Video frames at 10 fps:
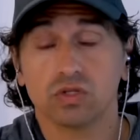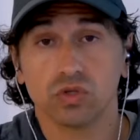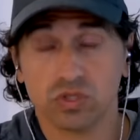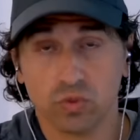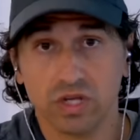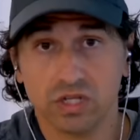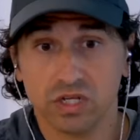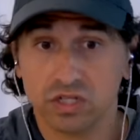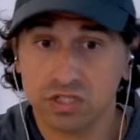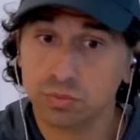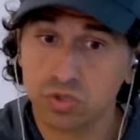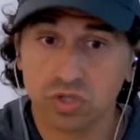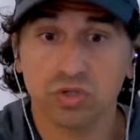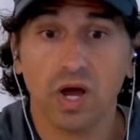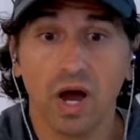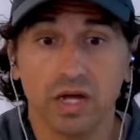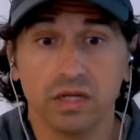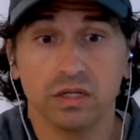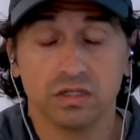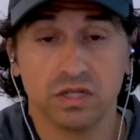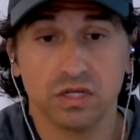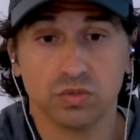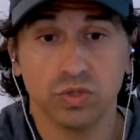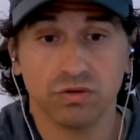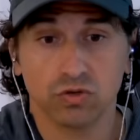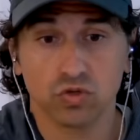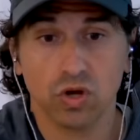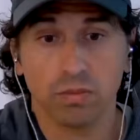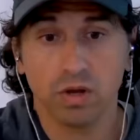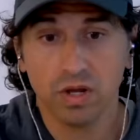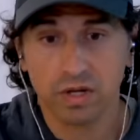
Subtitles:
so that's why I say this is a particularly high stakes week for Trump.